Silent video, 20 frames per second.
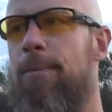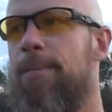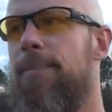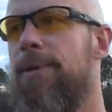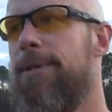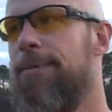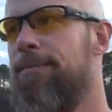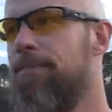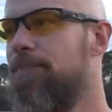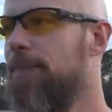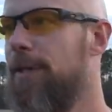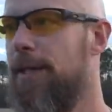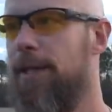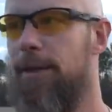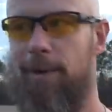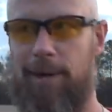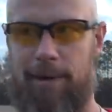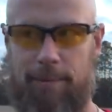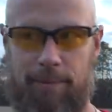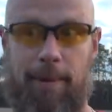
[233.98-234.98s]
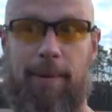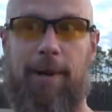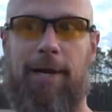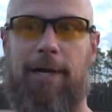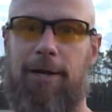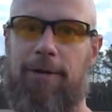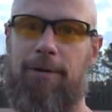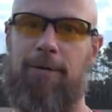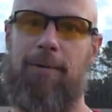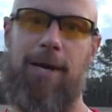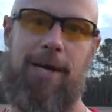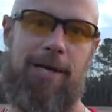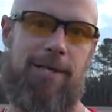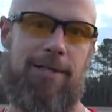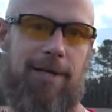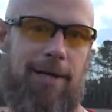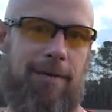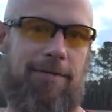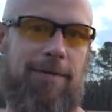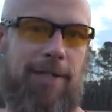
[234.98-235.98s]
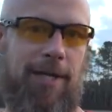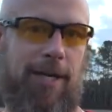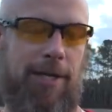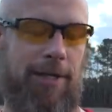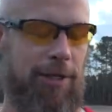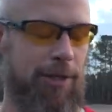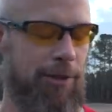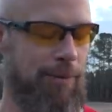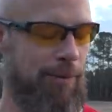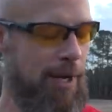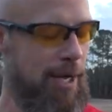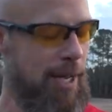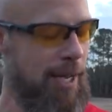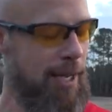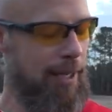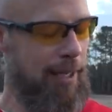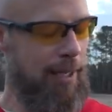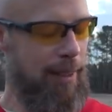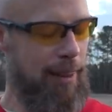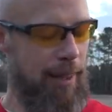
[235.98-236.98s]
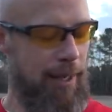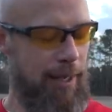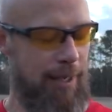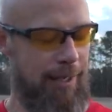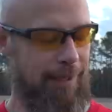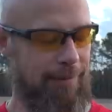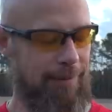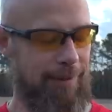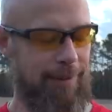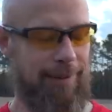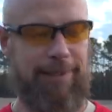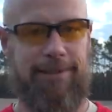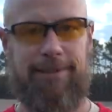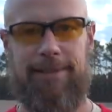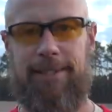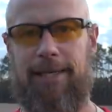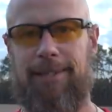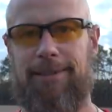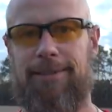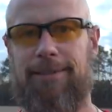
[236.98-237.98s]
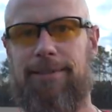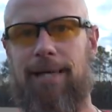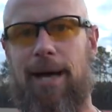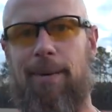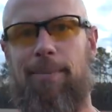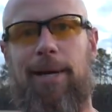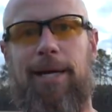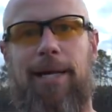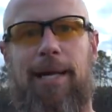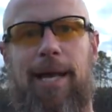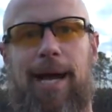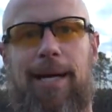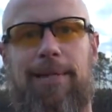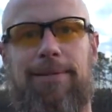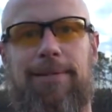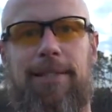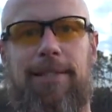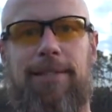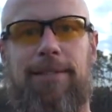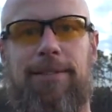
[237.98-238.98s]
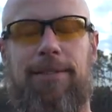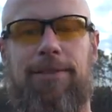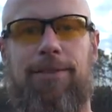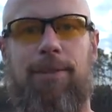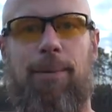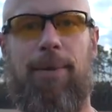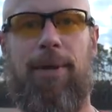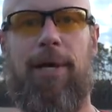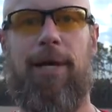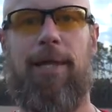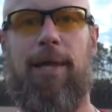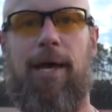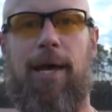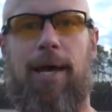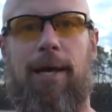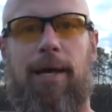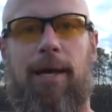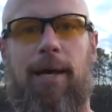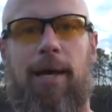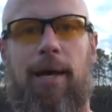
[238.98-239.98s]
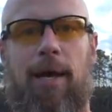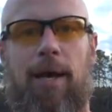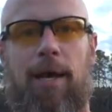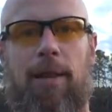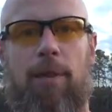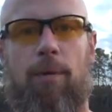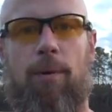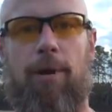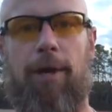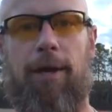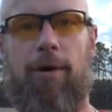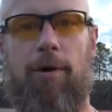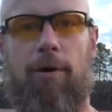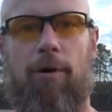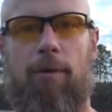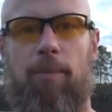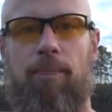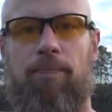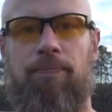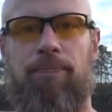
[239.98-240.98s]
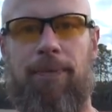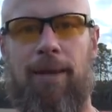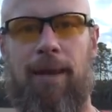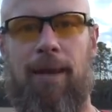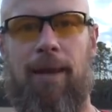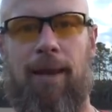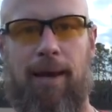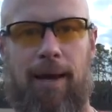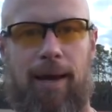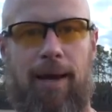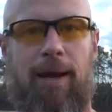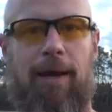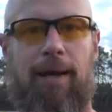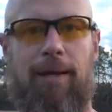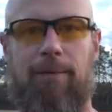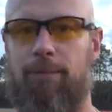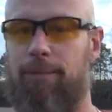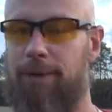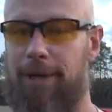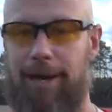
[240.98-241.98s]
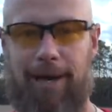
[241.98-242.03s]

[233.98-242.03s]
but you know, when I'm out here at the range, obviously I do. And then let's say I just stop at a gas station or something like that on the way home. Uh, where